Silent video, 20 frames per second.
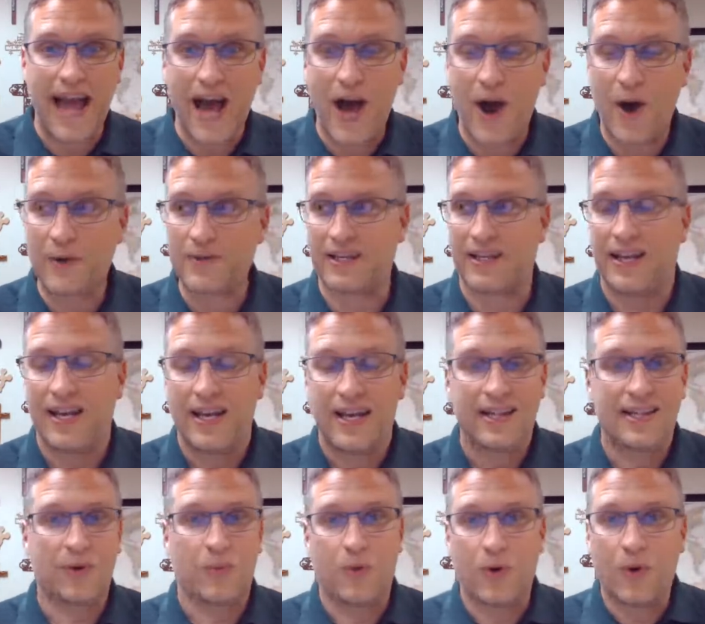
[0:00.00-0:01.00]
out. And
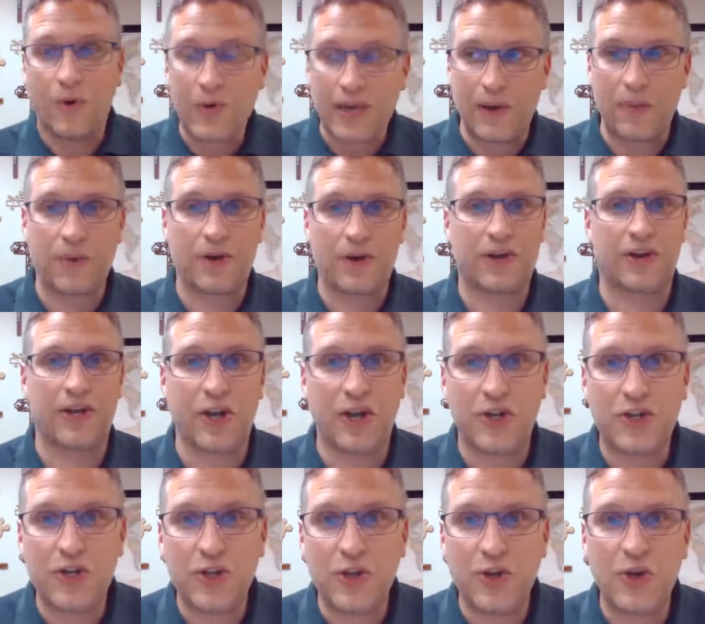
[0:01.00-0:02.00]
then, well, okay, what are you
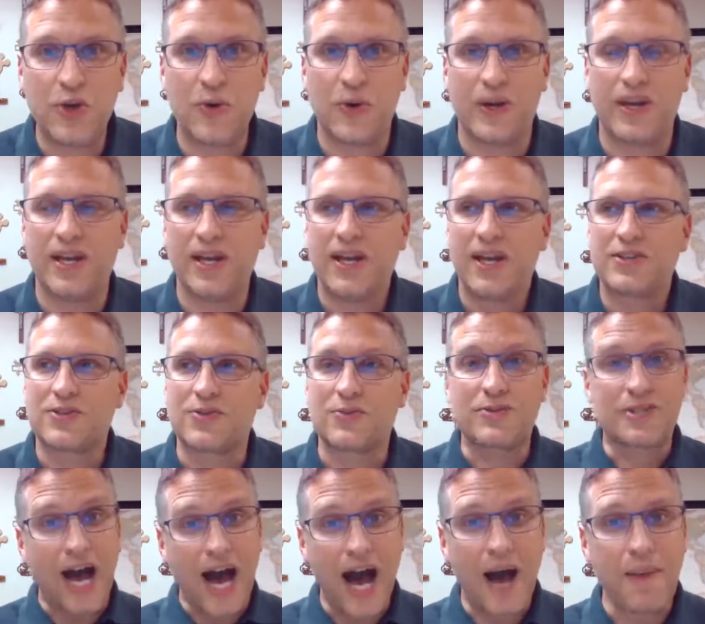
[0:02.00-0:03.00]
going to do? And so
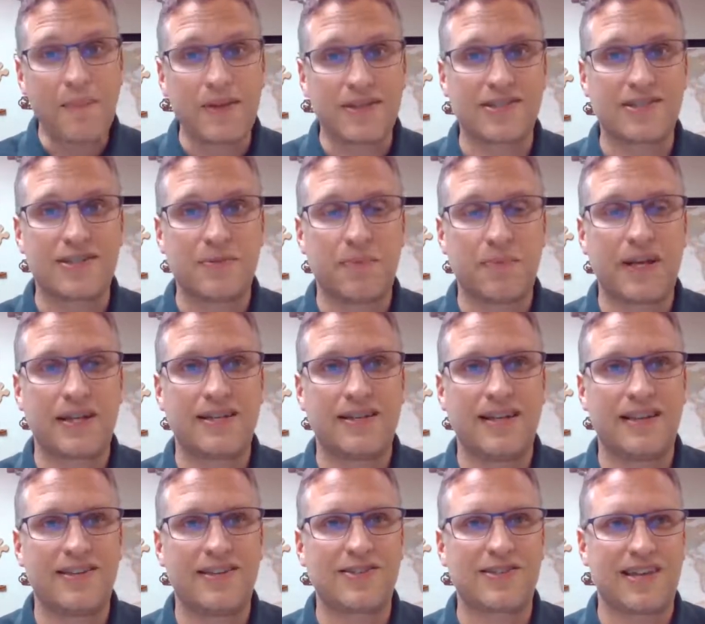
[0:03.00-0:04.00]
Thomas is
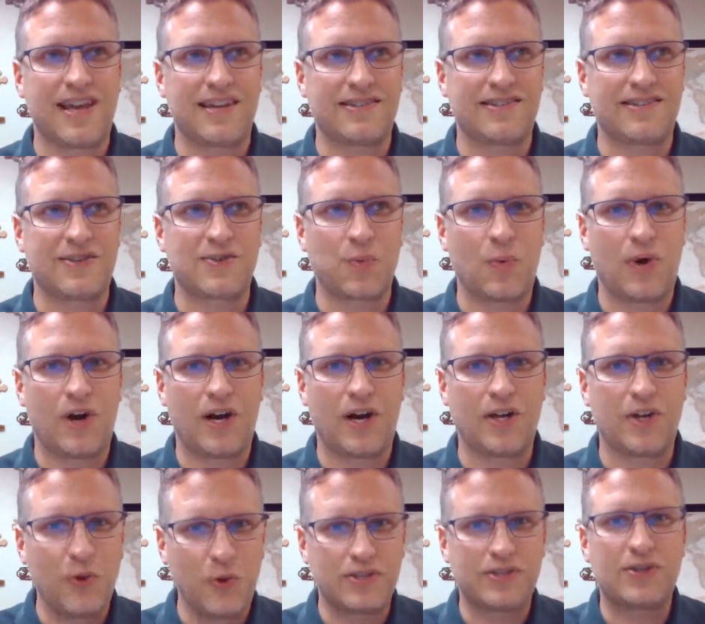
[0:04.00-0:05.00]
depicted as this
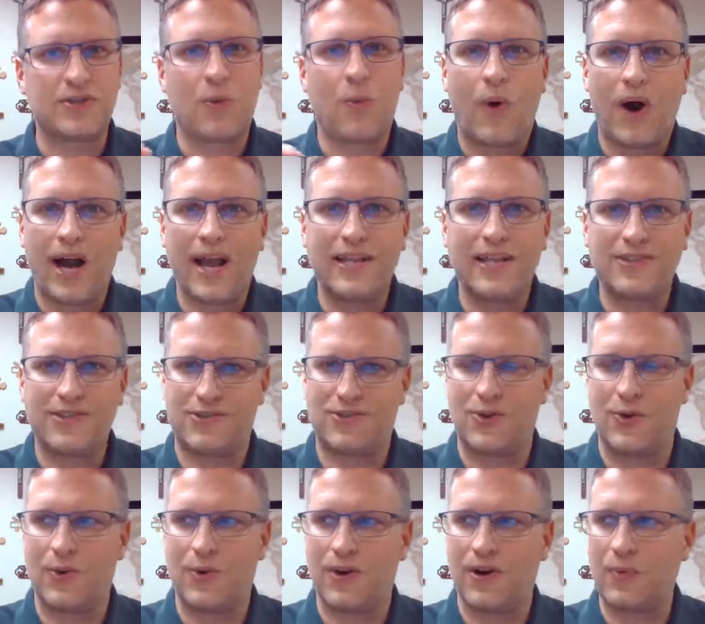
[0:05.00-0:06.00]
one who is the wine
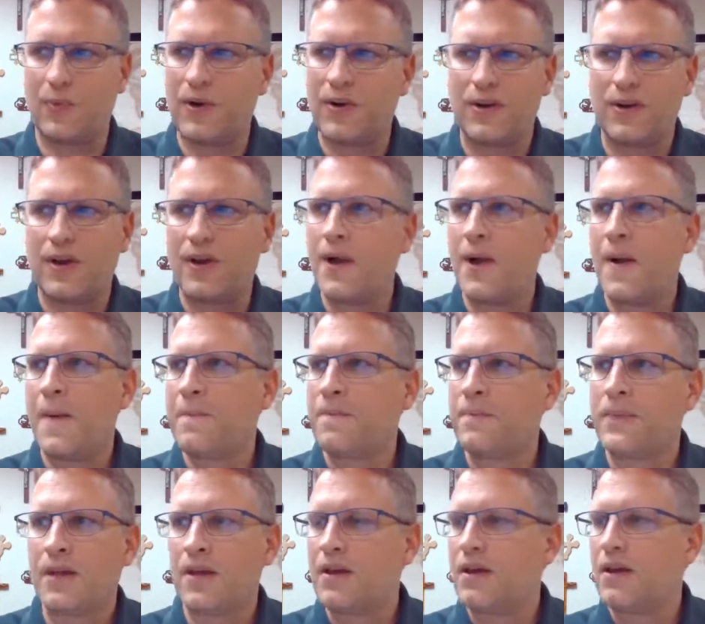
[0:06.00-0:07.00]
steward. Well,
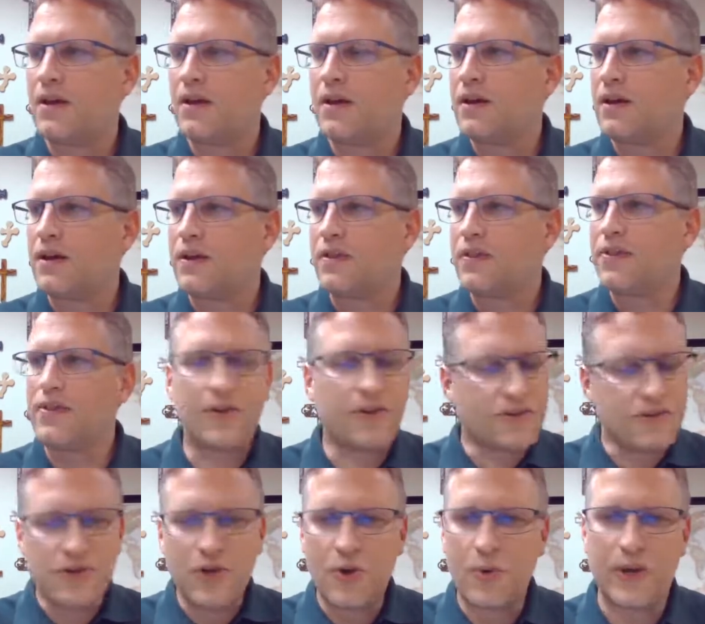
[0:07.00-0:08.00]

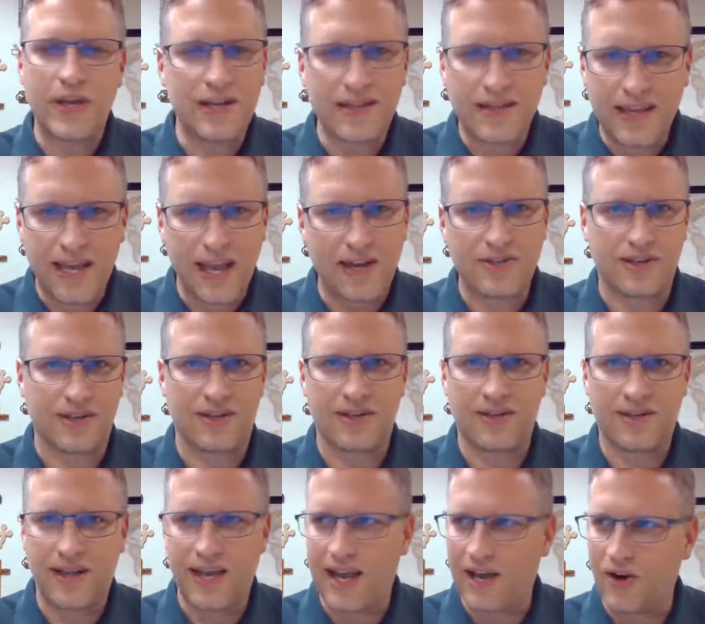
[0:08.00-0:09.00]
there's no
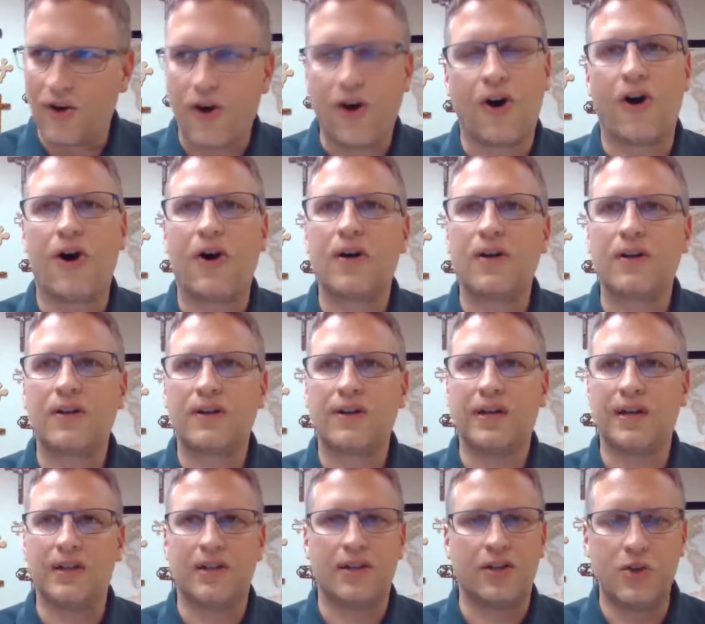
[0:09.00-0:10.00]
indication at all
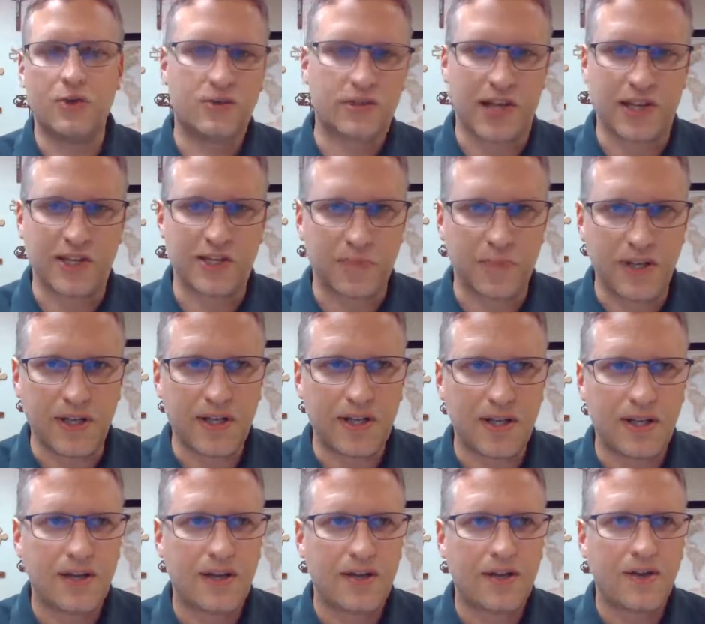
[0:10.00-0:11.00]
in the New Testament
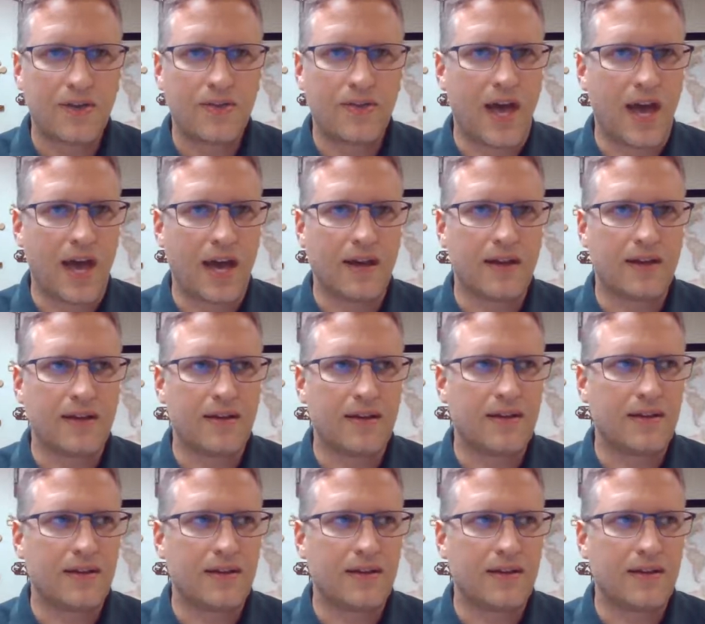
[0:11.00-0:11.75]
that